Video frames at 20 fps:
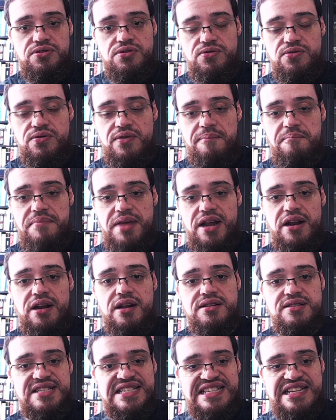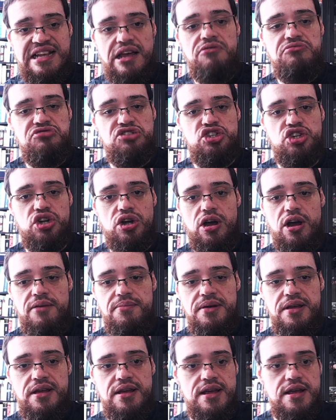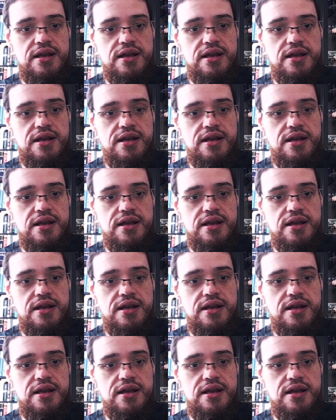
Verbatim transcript: do a better sound job